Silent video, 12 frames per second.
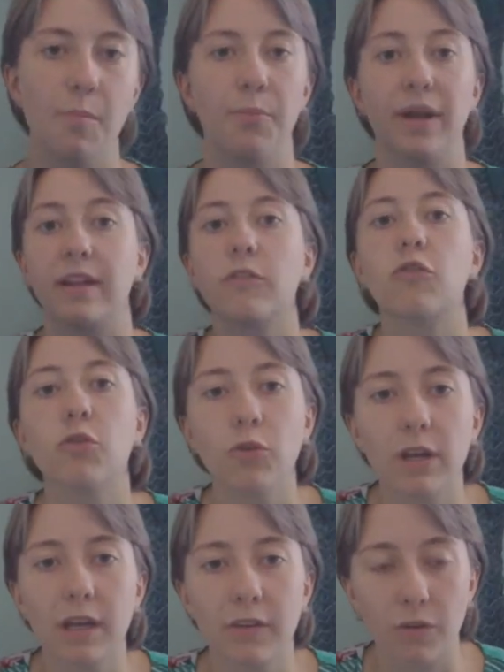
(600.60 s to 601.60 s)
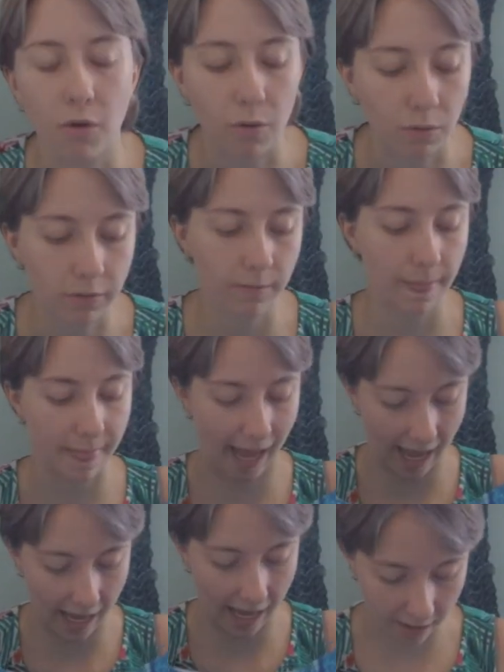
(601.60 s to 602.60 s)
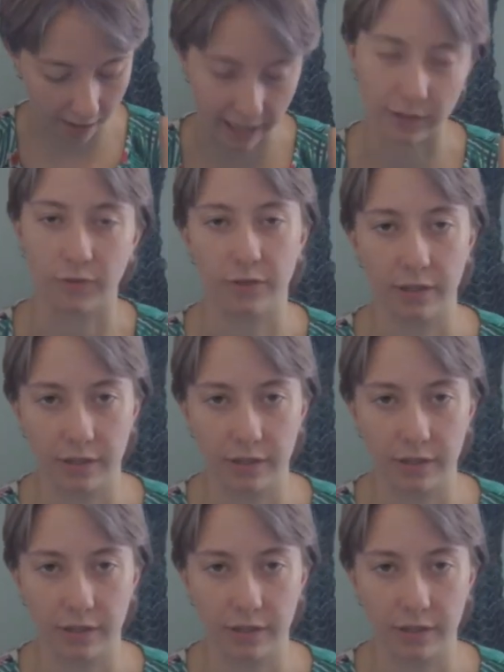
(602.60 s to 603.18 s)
But it's 2 years old and I use